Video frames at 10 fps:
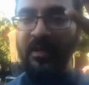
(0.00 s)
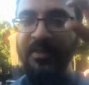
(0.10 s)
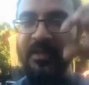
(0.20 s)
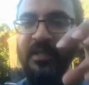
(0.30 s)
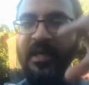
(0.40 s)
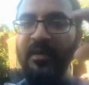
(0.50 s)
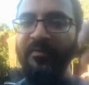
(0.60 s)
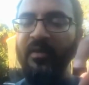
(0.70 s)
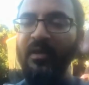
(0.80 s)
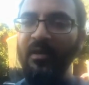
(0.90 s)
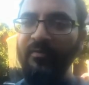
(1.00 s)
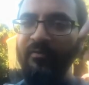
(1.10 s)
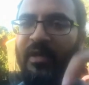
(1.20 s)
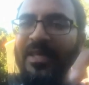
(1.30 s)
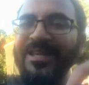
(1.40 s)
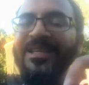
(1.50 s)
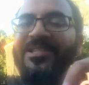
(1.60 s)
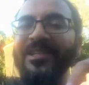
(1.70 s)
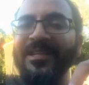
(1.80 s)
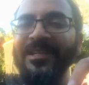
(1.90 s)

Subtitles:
The day of recognition,